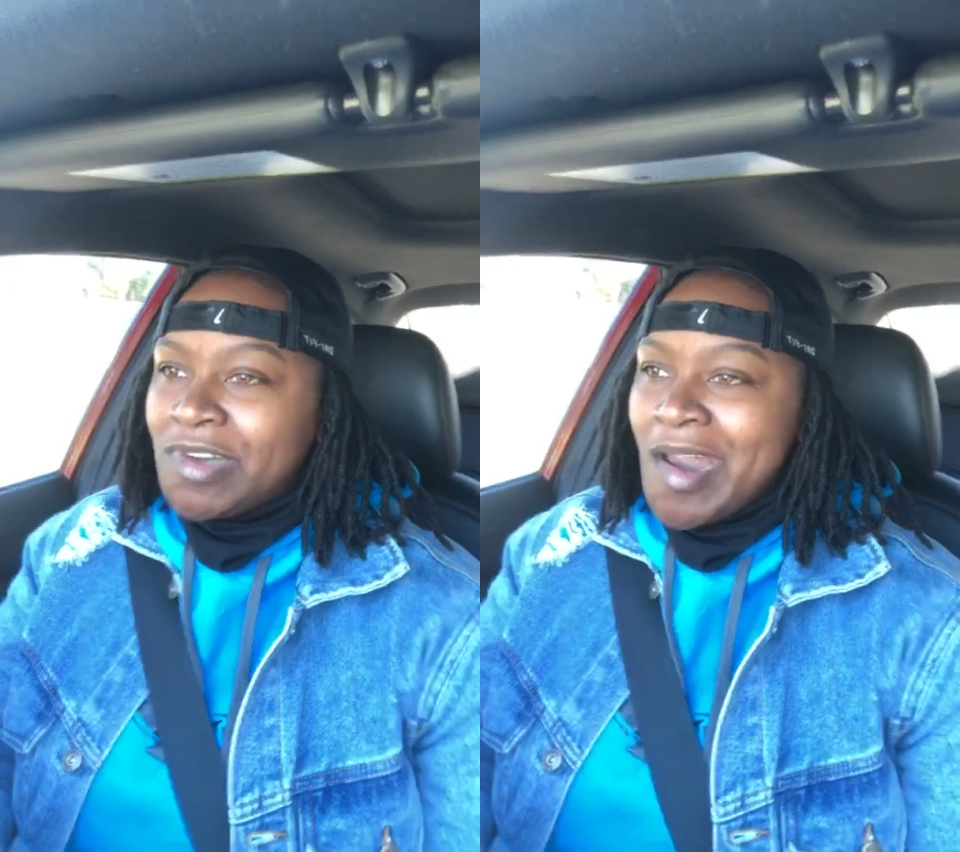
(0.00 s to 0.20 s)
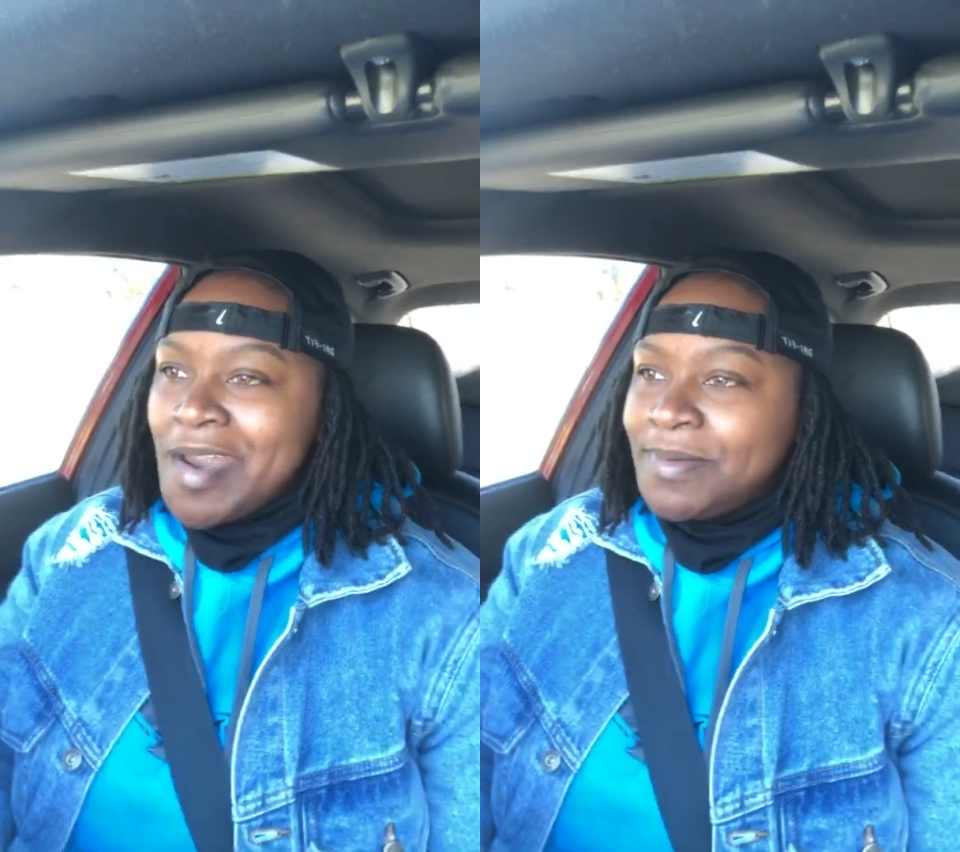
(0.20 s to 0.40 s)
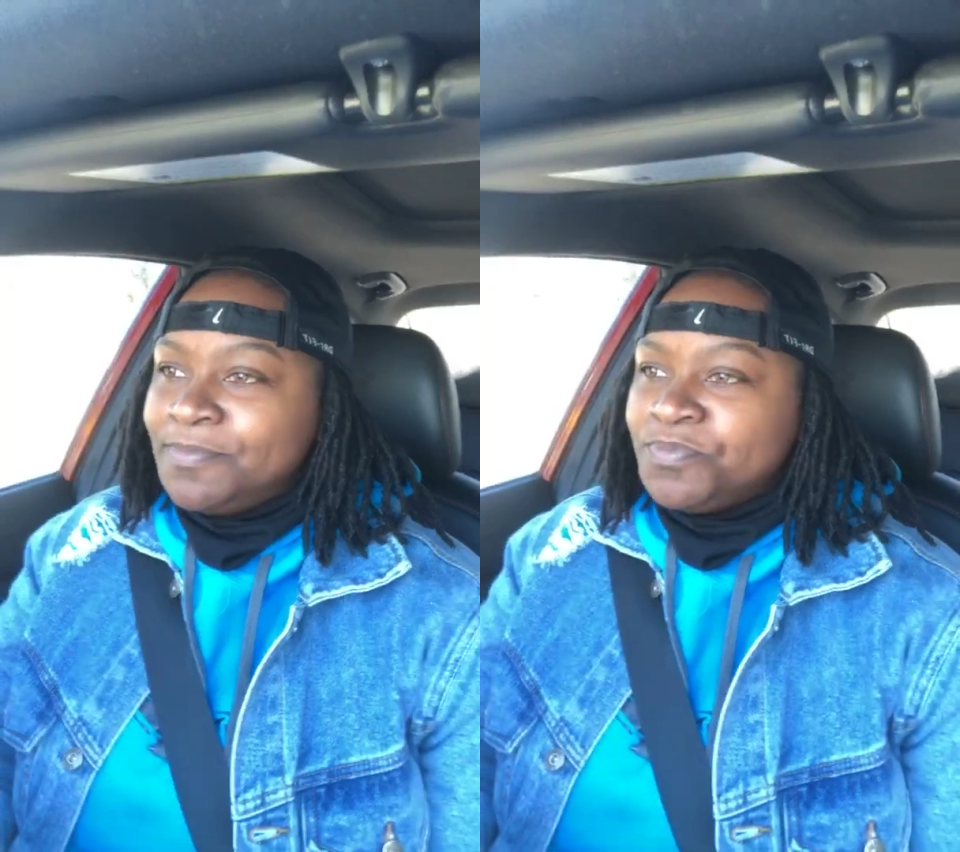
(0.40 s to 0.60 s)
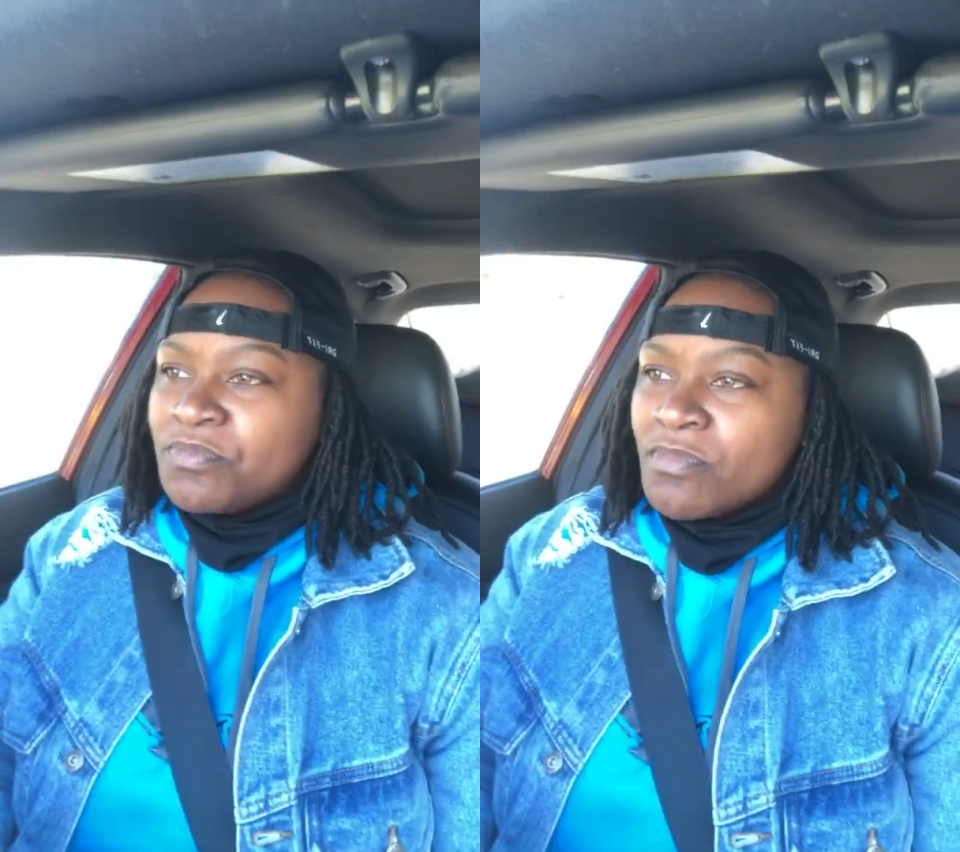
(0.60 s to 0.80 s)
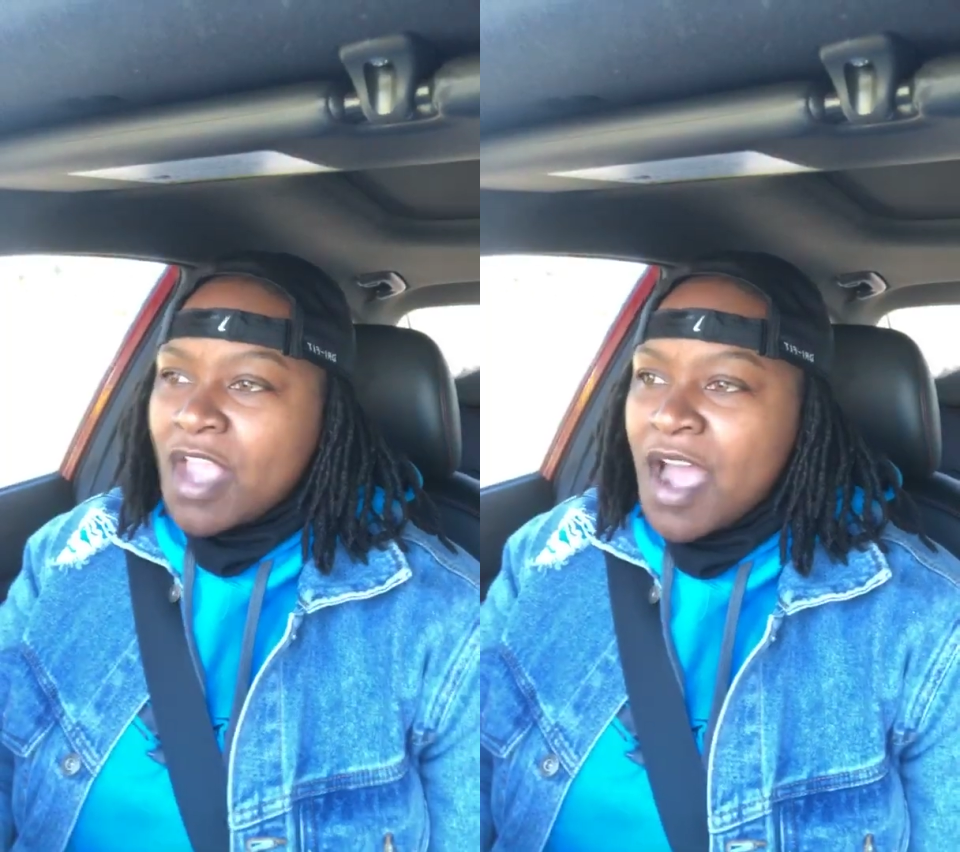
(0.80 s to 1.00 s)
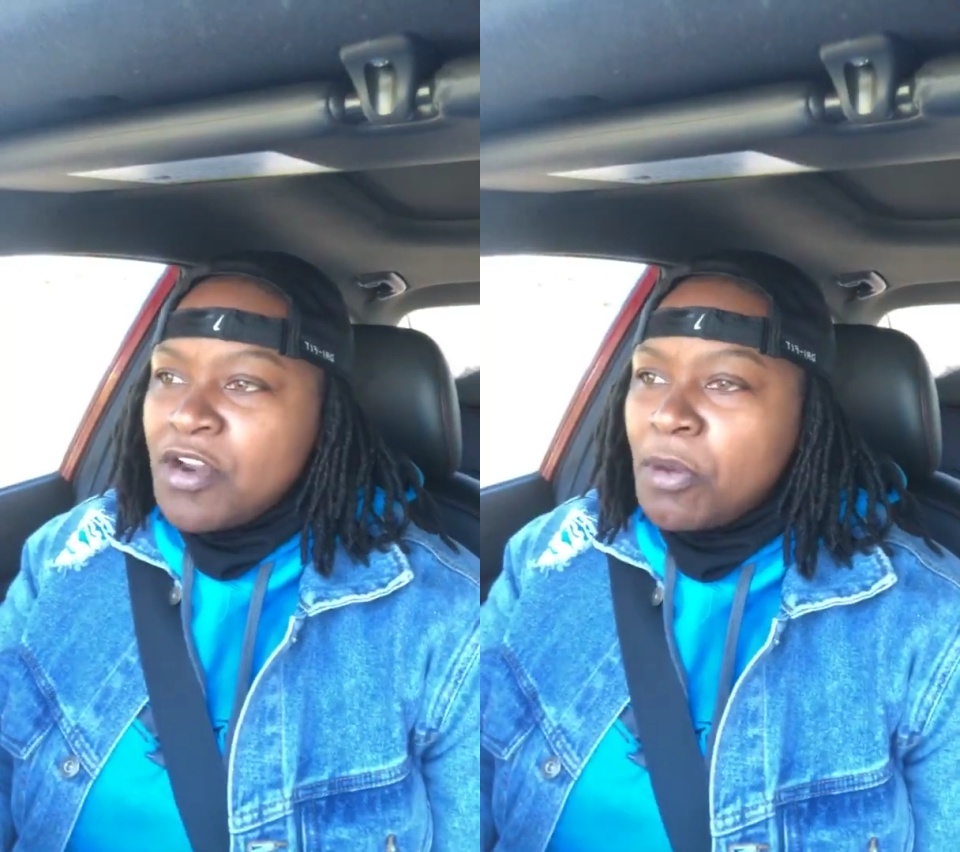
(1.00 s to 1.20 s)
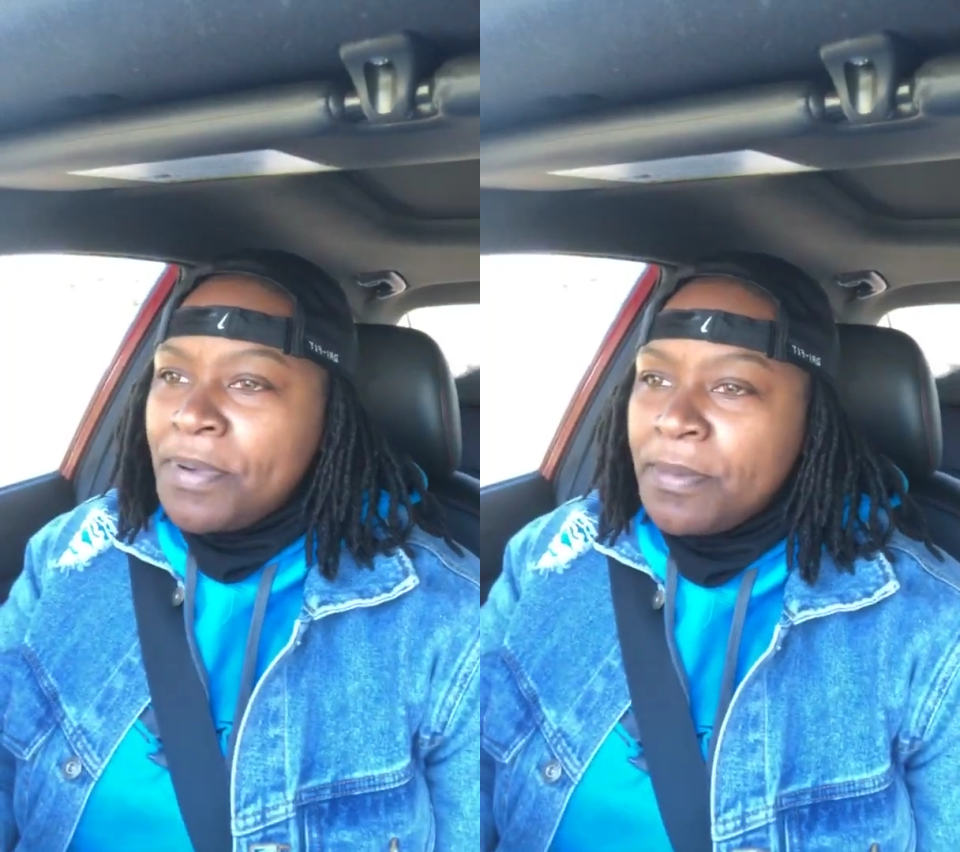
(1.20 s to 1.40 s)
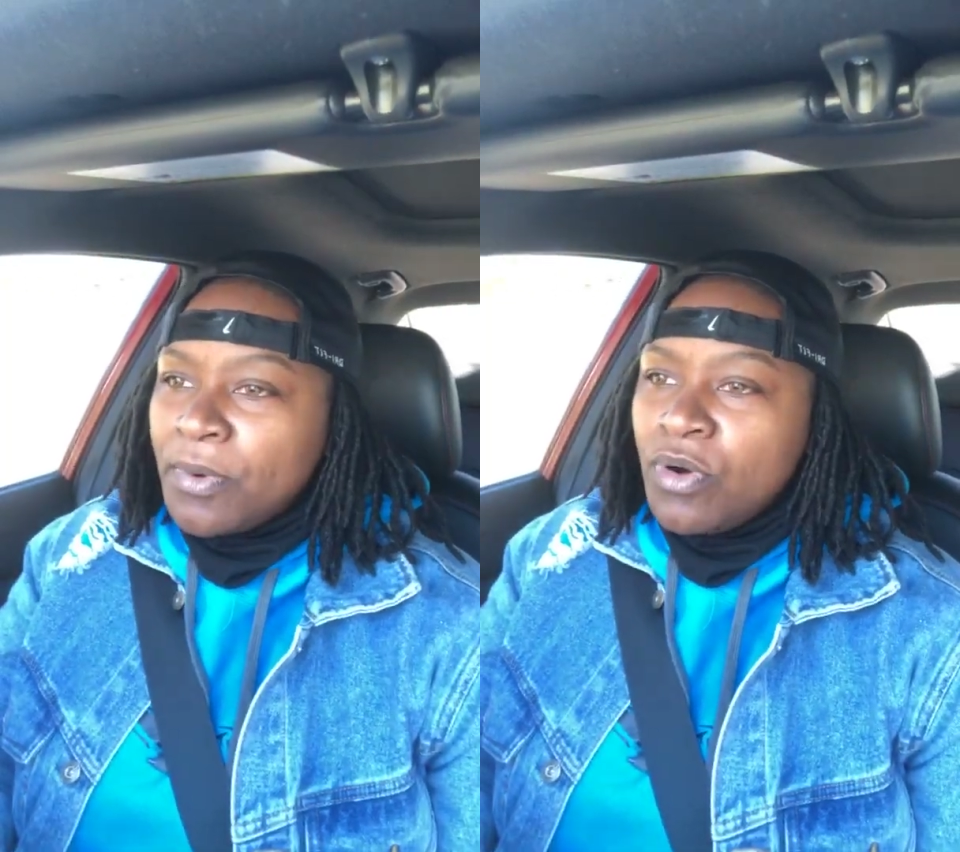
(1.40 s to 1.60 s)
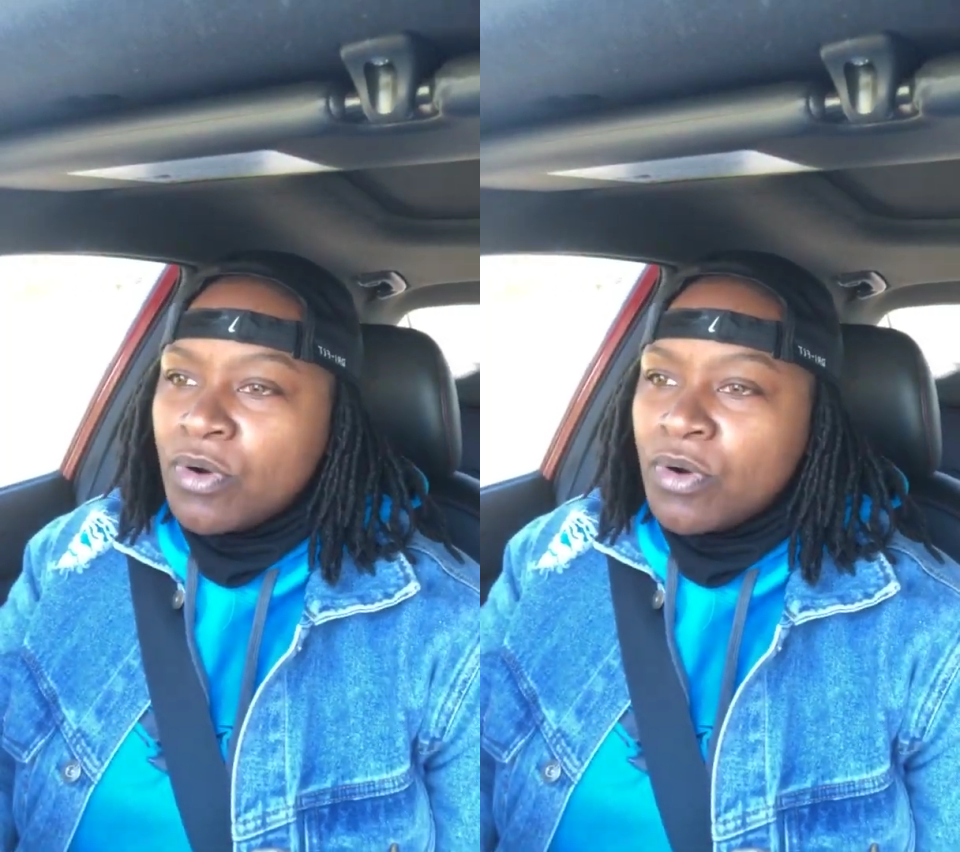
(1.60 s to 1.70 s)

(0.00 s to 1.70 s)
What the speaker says: Like, I know people